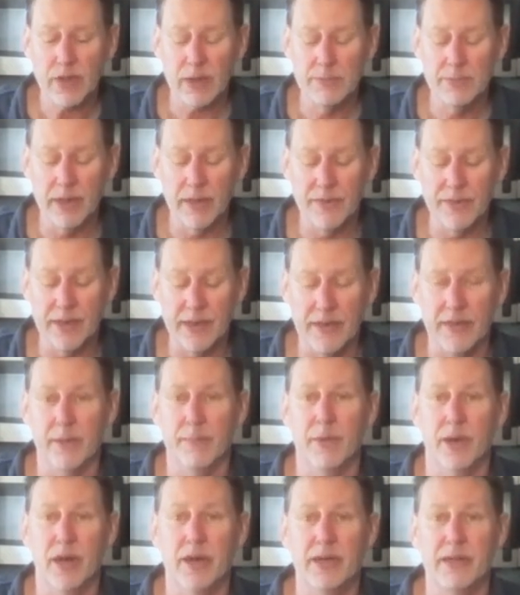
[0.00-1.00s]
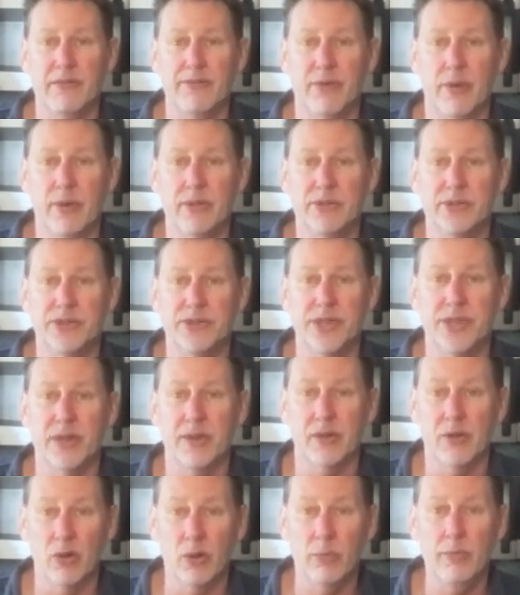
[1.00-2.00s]
But the, the marketing folks at Sutter
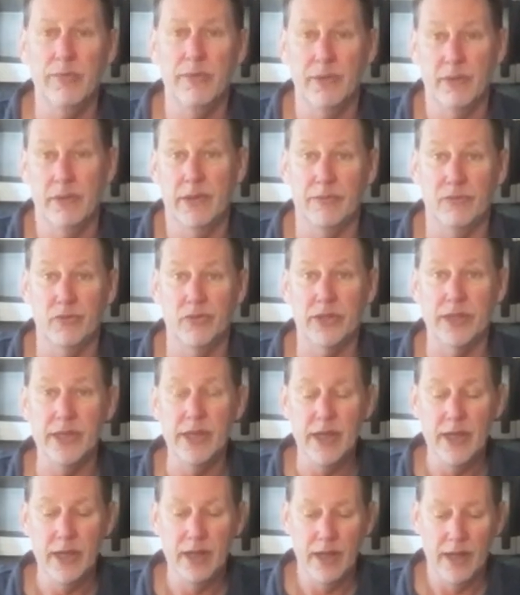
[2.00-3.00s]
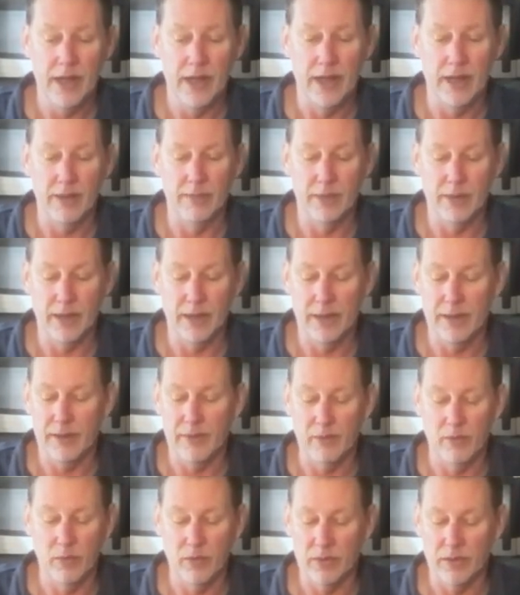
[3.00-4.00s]
Home that really uh,
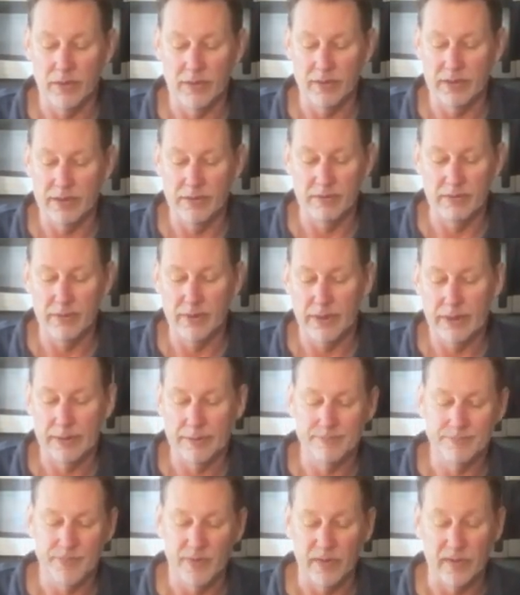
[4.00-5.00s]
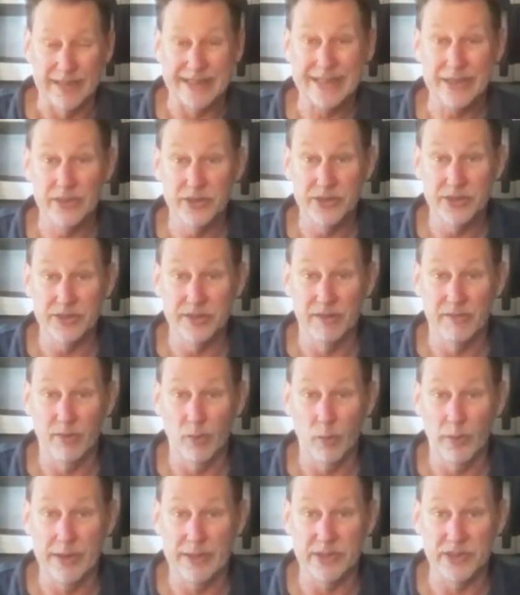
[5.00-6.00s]
uh, were the uh, leaders of the
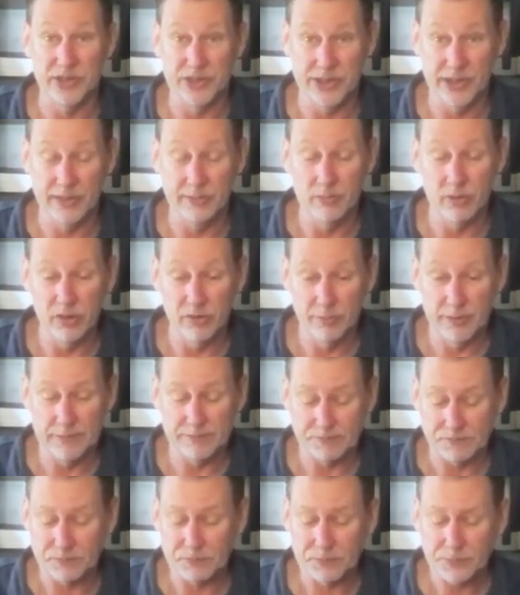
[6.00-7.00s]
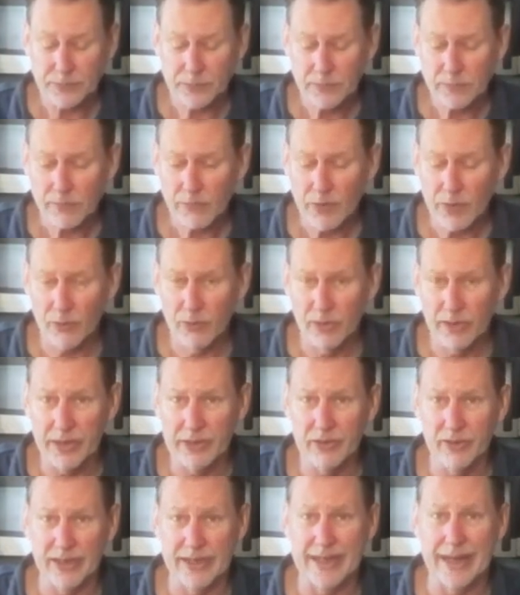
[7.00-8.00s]
white Zin movement really,
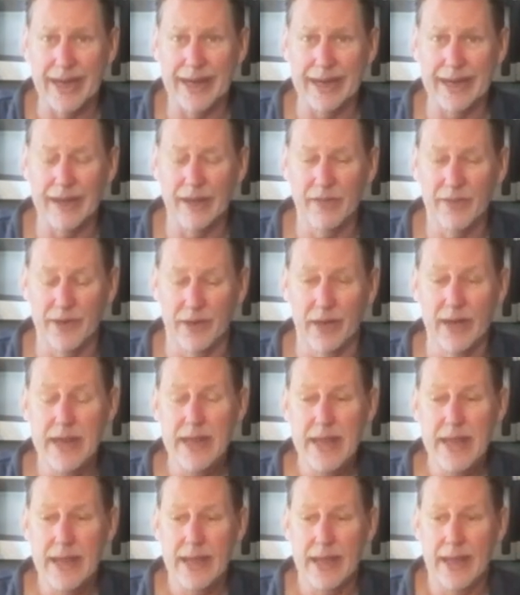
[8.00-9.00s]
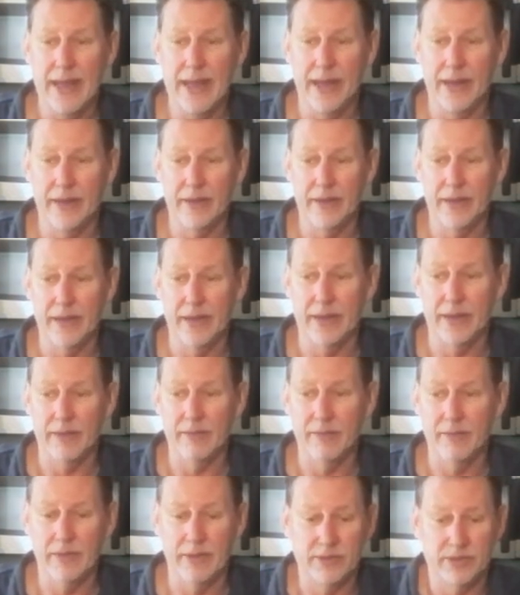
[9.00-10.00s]
really got it out there. And
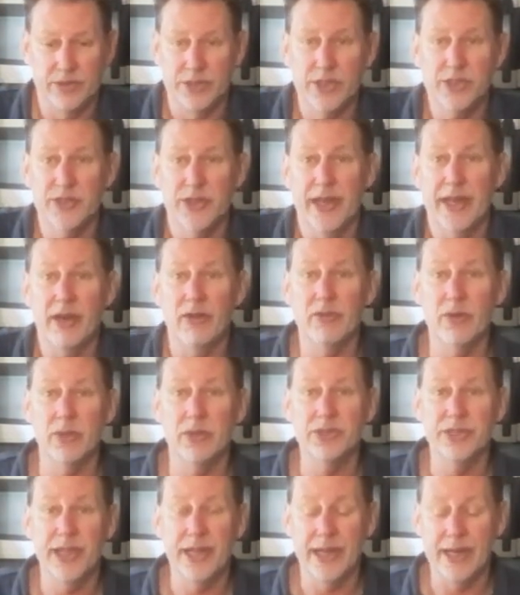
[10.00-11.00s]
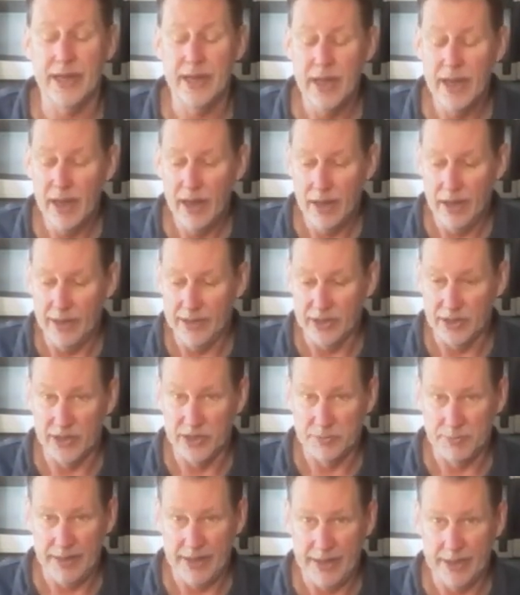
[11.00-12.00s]
just like a rosé
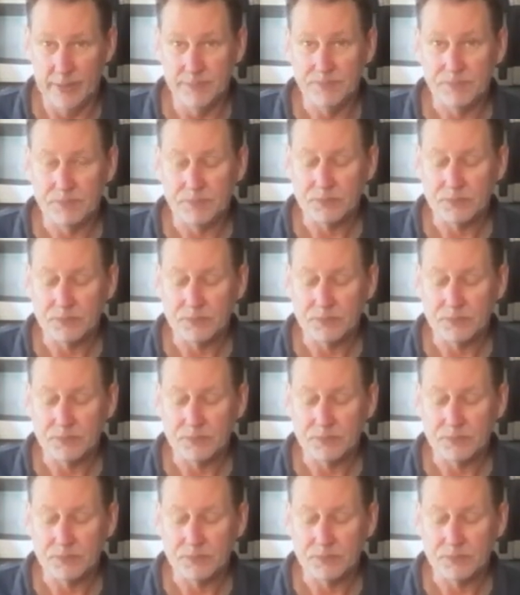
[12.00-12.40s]
is made